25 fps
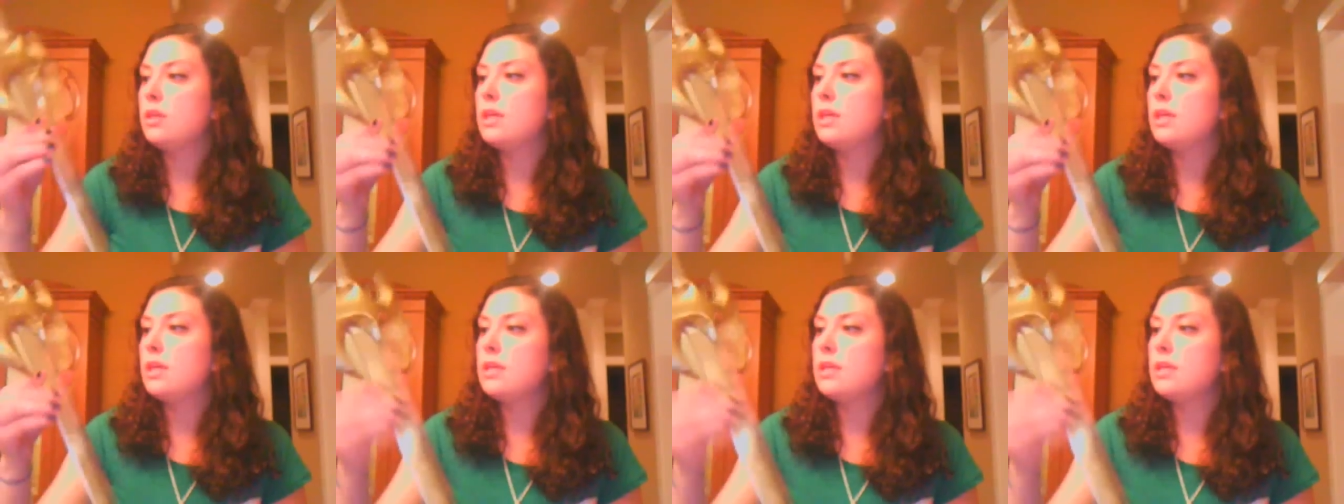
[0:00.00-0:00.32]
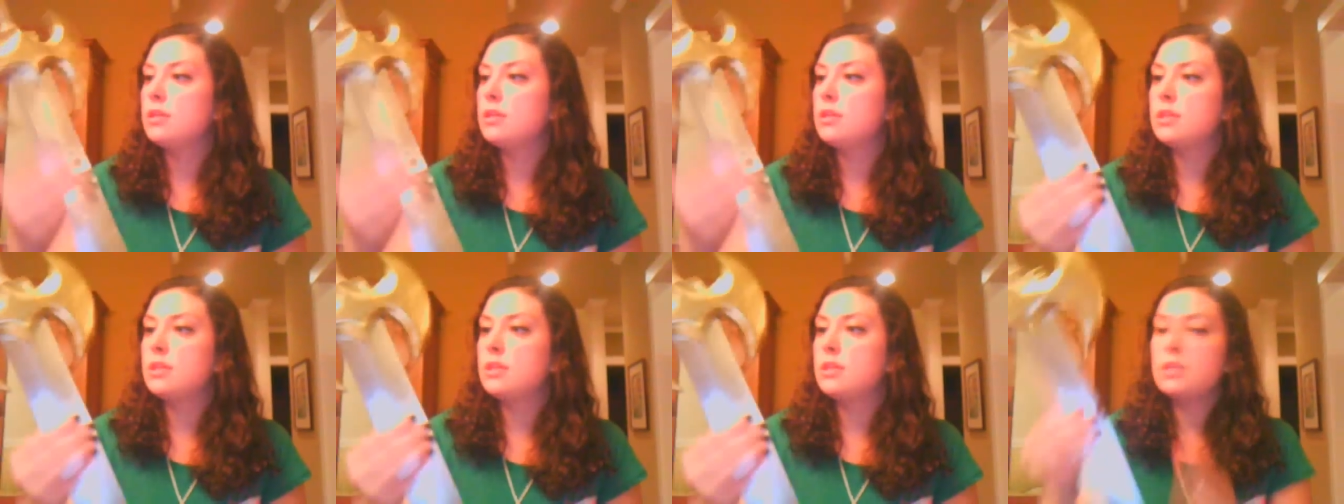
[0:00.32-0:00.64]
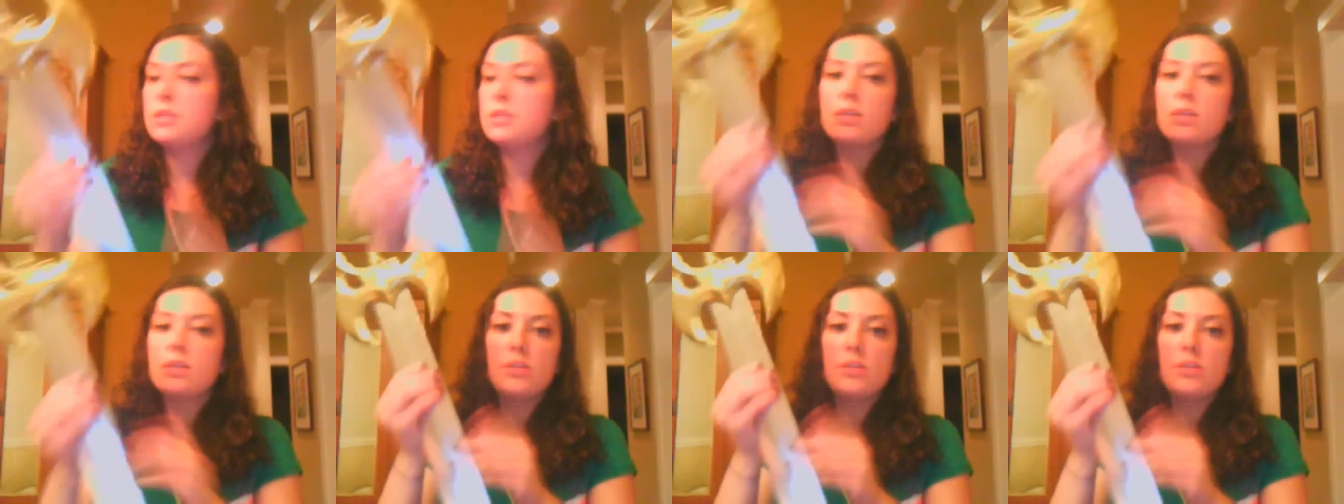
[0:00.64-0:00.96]

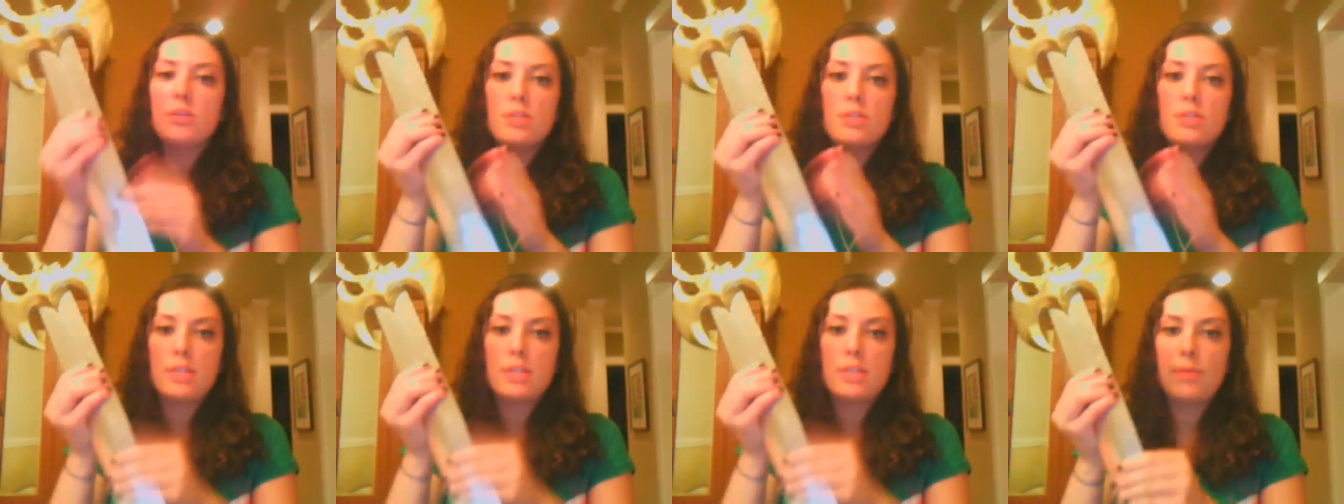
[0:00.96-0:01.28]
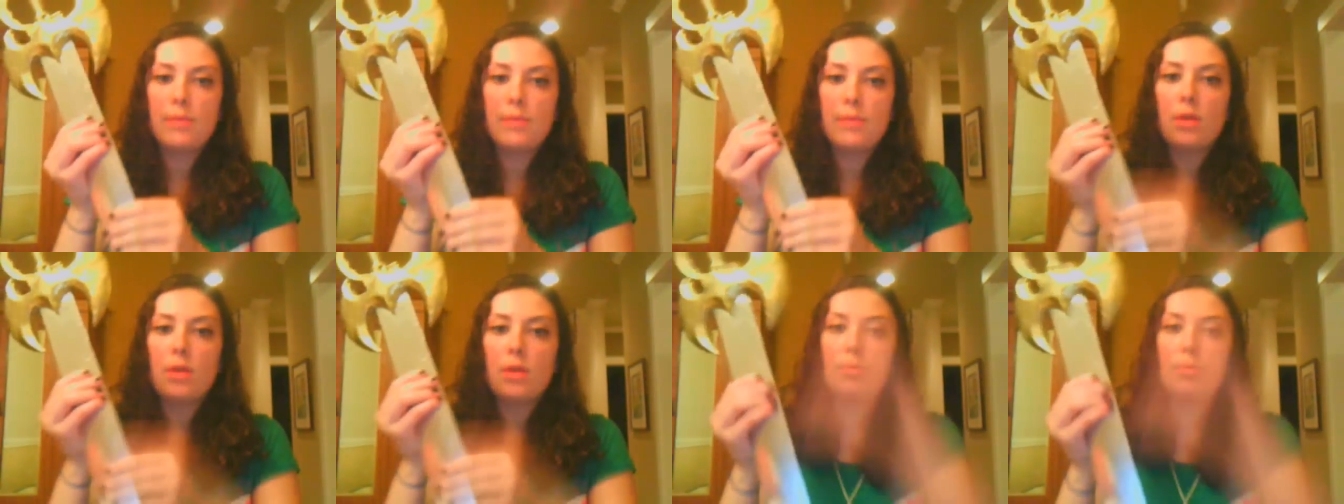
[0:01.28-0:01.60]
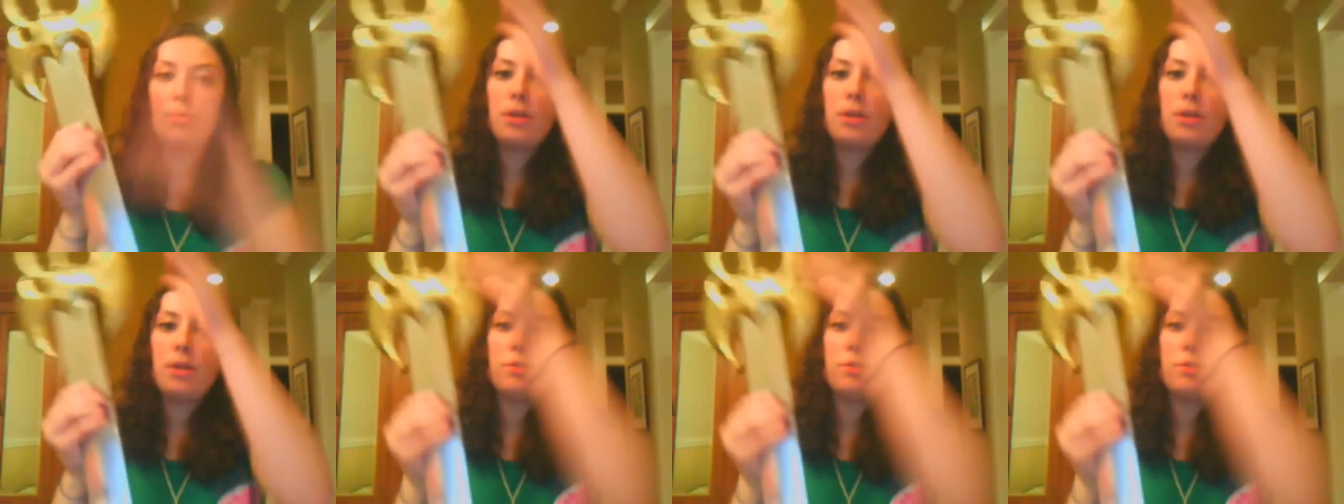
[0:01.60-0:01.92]
This is also the same
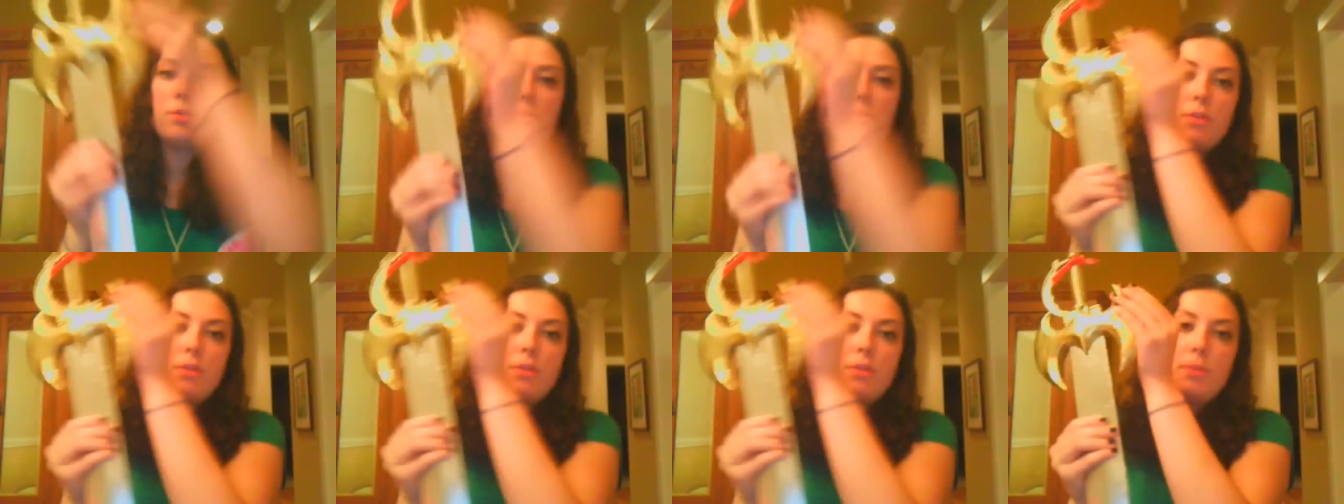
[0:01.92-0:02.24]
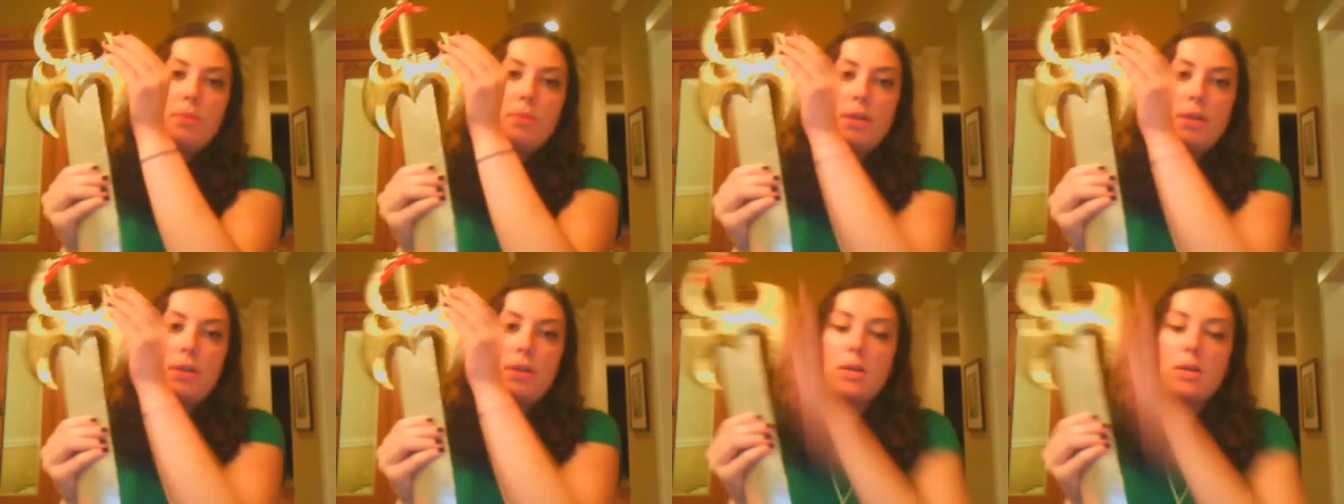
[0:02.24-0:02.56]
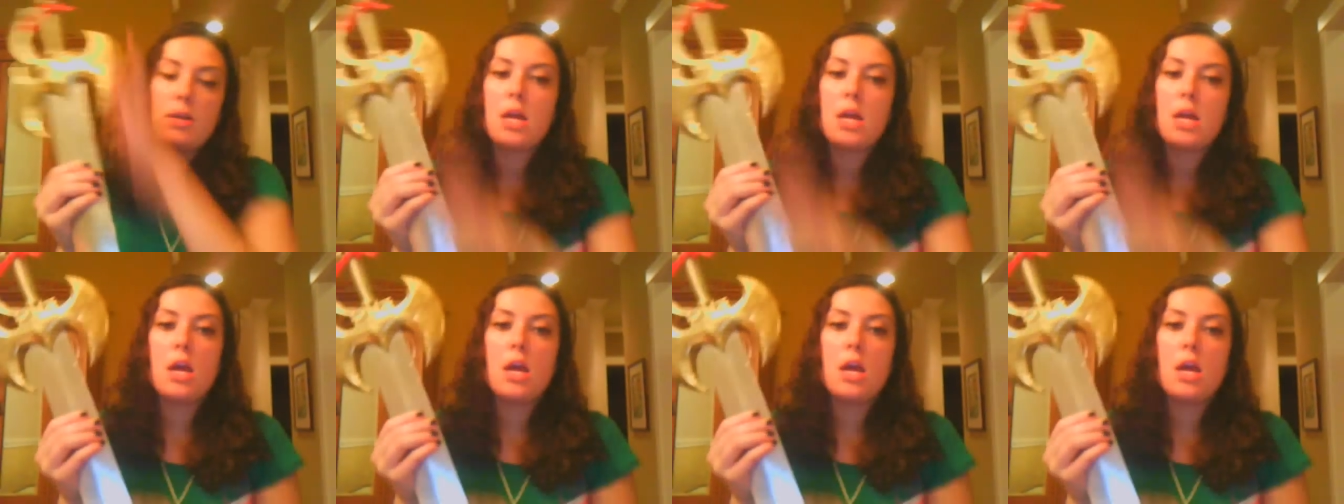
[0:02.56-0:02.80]
cardboard I used for up here.